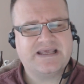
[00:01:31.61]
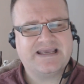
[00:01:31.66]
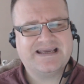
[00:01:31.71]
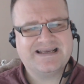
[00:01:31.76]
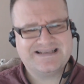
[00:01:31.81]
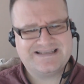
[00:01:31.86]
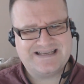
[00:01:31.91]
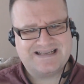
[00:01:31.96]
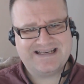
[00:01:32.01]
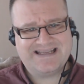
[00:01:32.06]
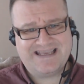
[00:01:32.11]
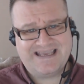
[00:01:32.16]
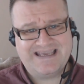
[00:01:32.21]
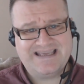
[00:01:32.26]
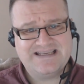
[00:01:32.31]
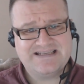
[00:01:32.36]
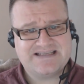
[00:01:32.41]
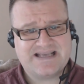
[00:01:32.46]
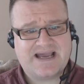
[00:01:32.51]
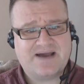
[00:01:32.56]
They could send
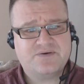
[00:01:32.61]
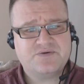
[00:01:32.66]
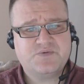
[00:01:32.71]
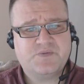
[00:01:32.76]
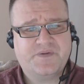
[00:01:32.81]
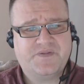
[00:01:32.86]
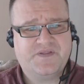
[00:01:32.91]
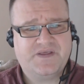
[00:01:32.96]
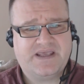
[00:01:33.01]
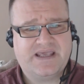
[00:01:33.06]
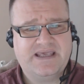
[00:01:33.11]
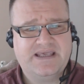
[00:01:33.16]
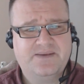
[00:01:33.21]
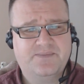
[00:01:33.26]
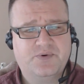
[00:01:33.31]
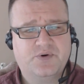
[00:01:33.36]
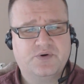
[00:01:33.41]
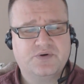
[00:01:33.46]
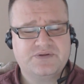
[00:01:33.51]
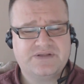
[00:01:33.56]
keys out with the
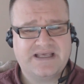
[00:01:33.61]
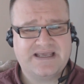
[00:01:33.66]
keyboard.